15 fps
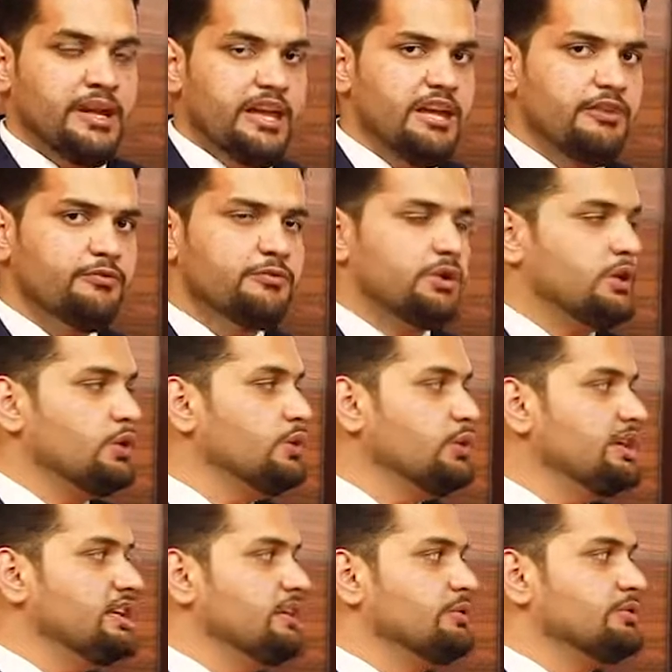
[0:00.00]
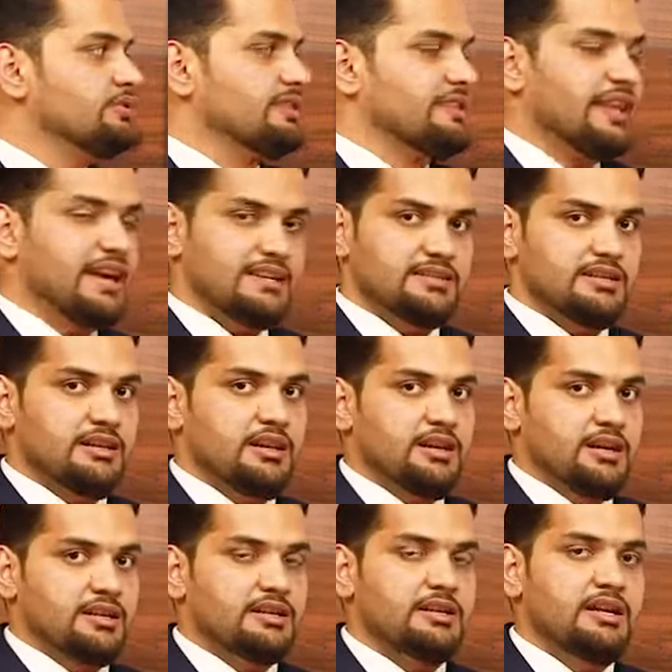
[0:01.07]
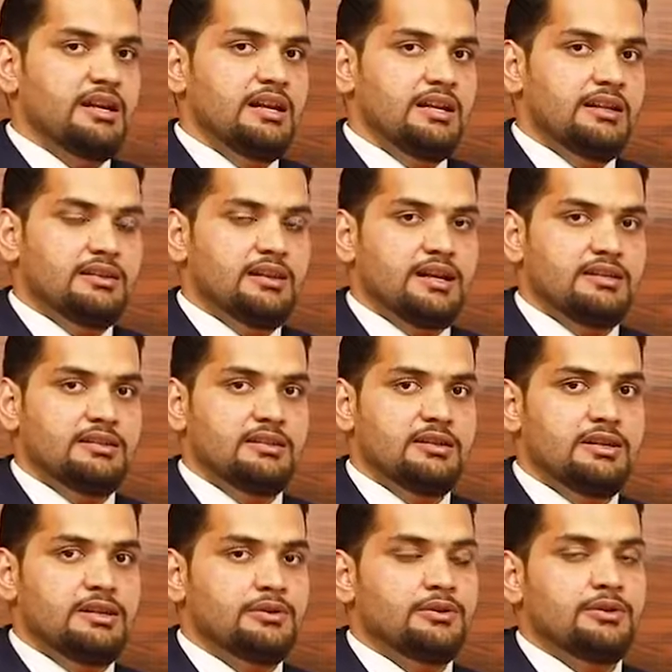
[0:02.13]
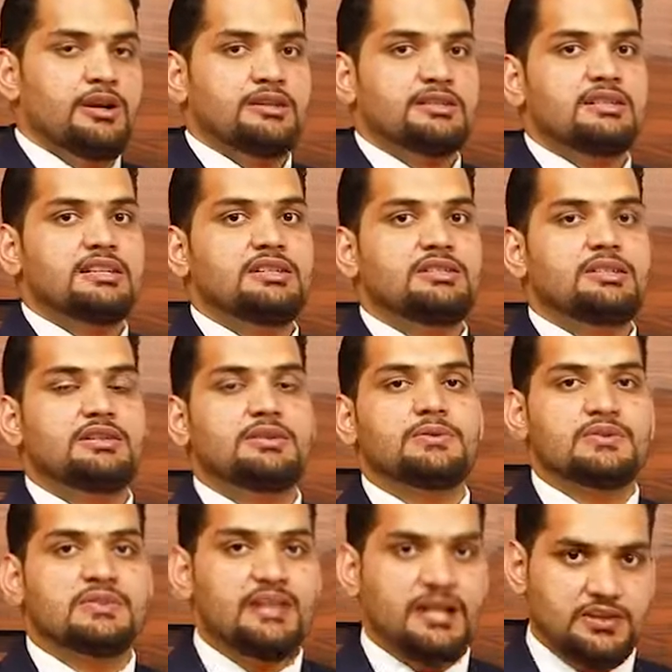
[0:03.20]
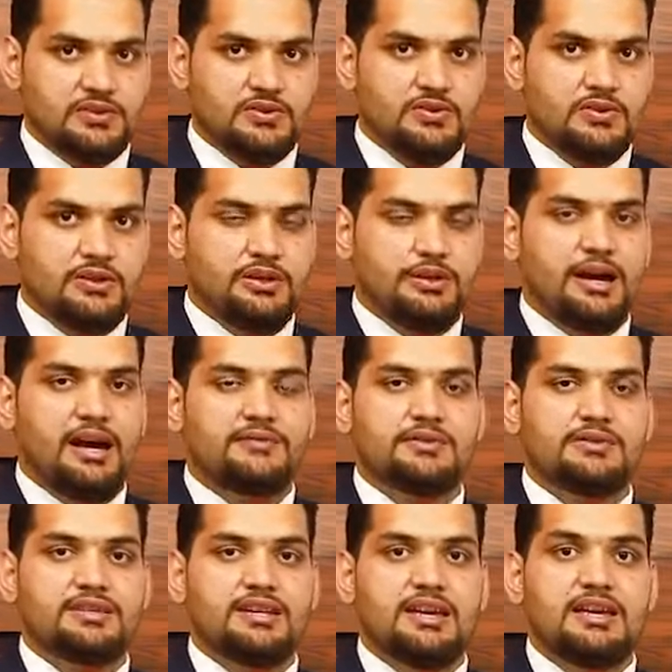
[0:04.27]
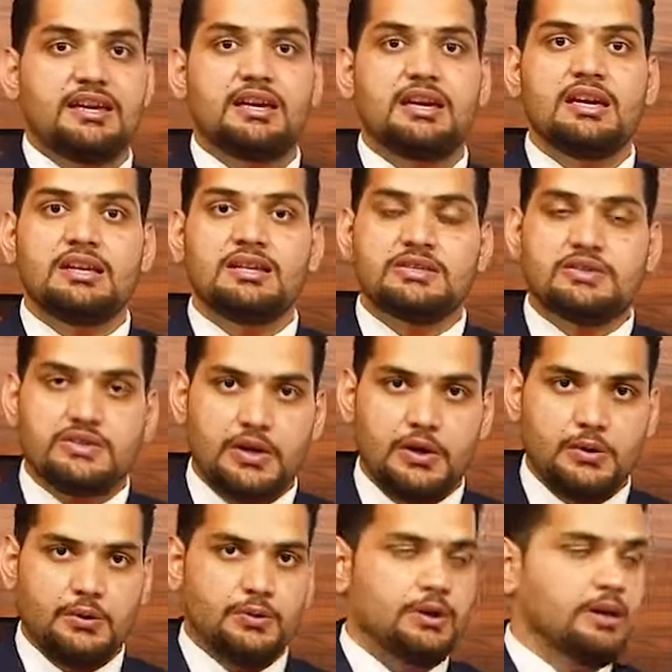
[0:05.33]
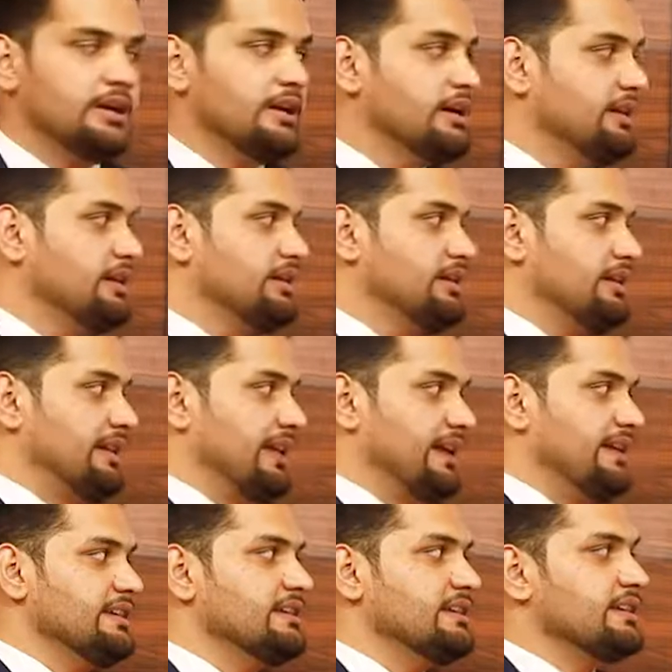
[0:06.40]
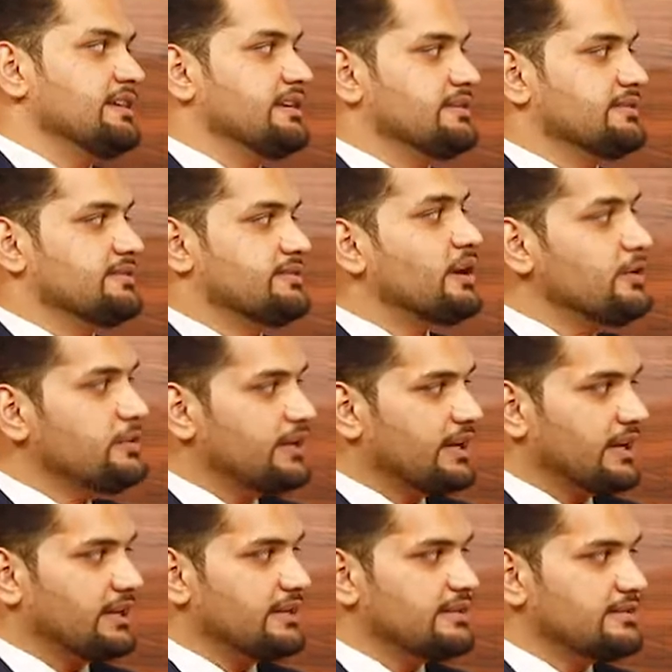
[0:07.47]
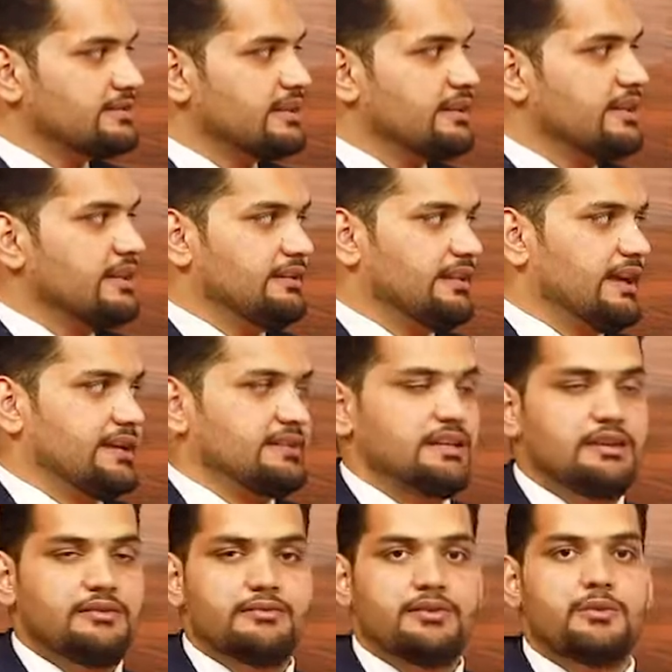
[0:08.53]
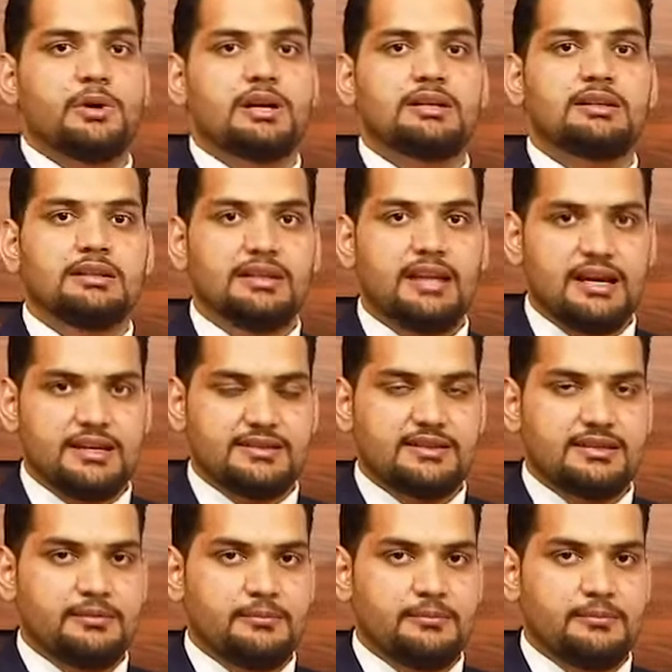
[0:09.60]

If we only use nice here, then you do not need to use such. You have to say so. Like, he's so nice that everyone likes